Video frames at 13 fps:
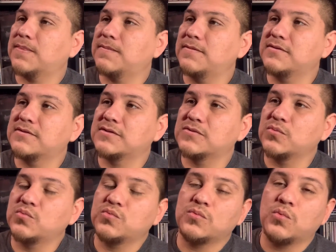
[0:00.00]
This is a
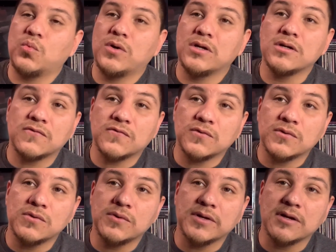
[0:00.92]

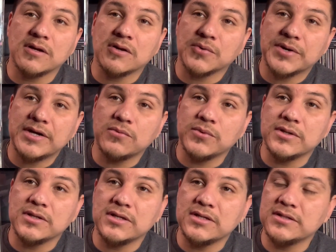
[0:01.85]
wonderful and great
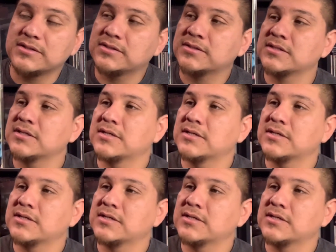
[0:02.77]
release.